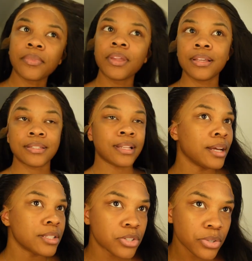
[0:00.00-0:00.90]
it's
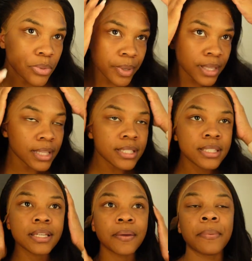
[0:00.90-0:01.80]
not too
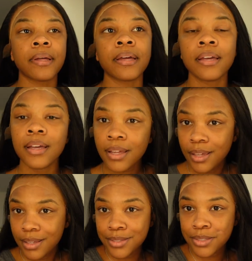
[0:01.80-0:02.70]
realistic, but it's